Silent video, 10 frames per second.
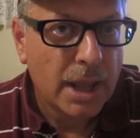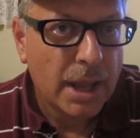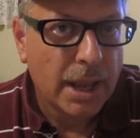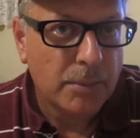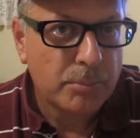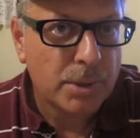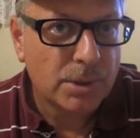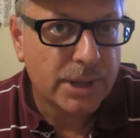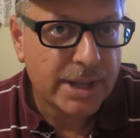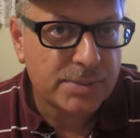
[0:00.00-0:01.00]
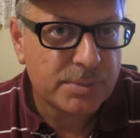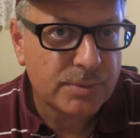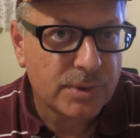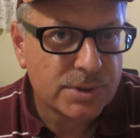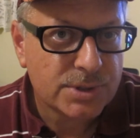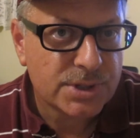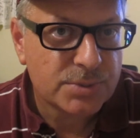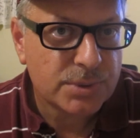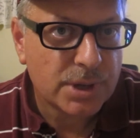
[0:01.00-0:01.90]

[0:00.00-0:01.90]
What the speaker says: and Bill Dance prefers this one.